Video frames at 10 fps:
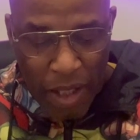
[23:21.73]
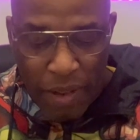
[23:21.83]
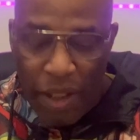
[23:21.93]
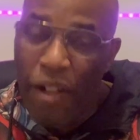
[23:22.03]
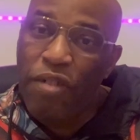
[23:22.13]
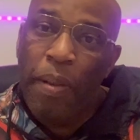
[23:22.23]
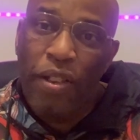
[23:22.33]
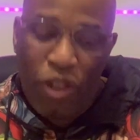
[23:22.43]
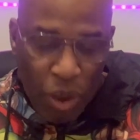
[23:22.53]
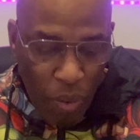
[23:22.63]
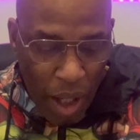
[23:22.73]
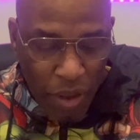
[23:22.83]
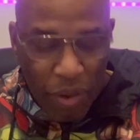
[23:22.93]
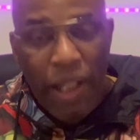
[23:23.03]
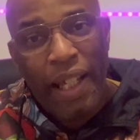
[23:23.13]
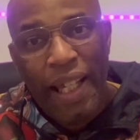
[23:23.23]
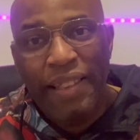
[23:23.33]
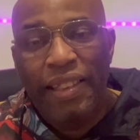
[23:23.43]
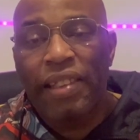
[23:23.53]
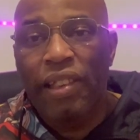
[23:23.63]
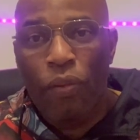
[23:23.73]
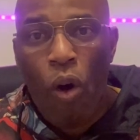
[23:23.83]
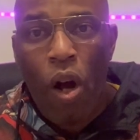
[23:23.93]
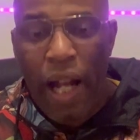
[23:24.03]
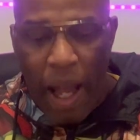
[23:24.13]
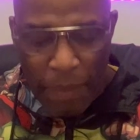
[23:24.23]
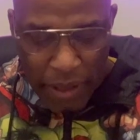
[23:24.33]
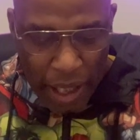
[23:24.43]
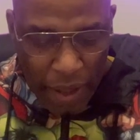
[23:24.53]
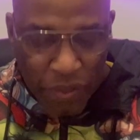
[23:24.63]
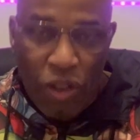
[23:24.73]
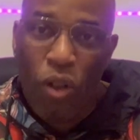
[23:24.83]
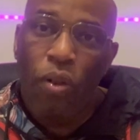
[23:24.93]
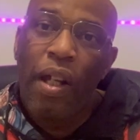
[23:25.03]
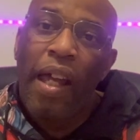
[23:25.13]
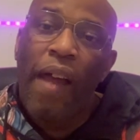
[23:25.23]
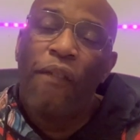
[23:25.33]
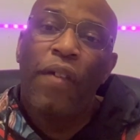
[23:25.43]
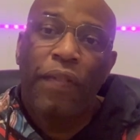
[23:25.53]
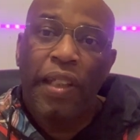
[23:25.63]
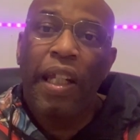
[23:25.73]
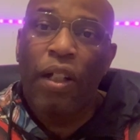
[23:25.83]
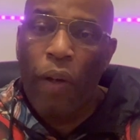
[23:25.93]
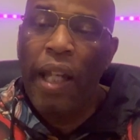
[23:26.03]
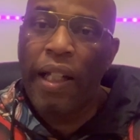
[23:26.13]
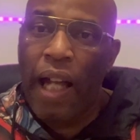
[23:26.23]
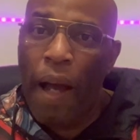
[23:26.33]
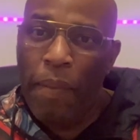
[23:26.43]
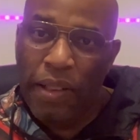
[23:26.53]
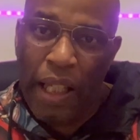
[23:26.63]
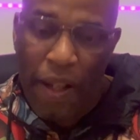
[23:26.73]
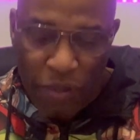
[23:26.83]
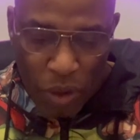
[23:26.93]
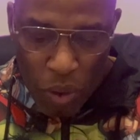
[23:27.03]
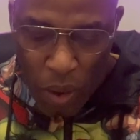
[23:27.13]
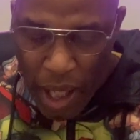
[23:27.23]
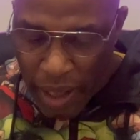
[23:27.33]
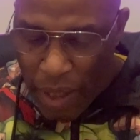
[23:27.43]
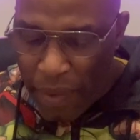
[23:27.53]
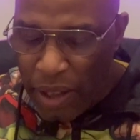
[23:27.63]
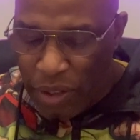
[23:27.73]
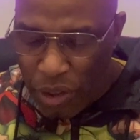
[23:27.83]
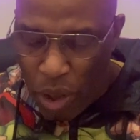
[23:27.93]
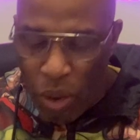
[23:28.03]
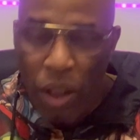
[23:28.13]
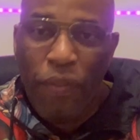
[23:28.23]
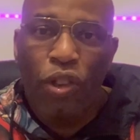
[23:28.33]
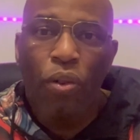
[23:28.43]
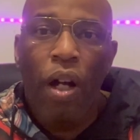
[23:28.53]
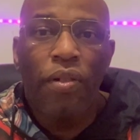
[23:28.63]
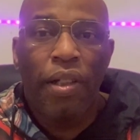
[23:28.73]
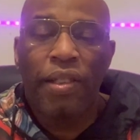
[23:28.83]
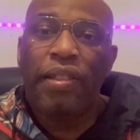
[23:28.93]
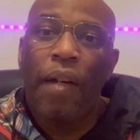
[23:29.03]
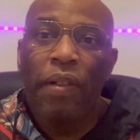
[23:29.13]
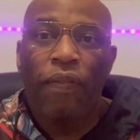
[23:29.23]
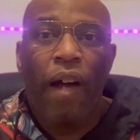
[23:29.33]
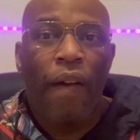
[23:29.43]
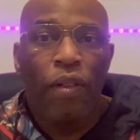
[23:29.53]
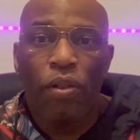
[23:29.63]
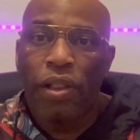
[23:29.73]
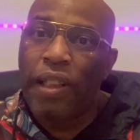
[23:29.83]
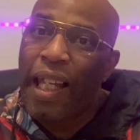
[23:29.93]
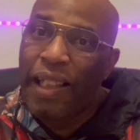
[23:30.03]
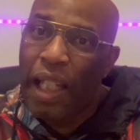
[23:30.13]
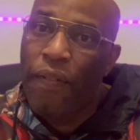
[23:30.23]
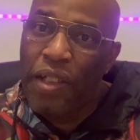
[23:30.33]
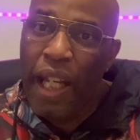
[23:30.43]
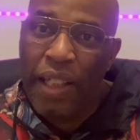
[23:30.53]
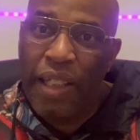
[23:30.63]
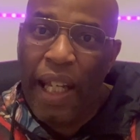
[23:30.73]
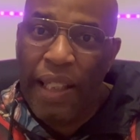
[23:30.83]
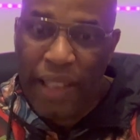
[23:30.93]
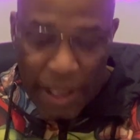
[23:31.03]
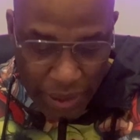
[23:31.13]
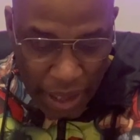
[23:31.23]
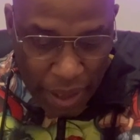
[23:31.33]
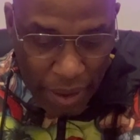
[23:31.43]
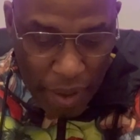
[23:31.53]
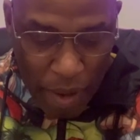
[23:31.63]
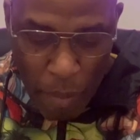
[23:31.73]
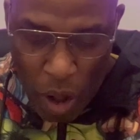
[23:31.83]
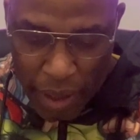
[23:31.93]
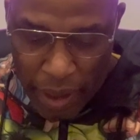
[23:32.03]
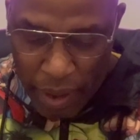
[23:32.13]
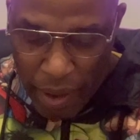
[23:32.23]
There's been 260 raw copies that have sold and 15 graded copies that have sold, giving us a total of 275 units that have changed hands on the secondary market.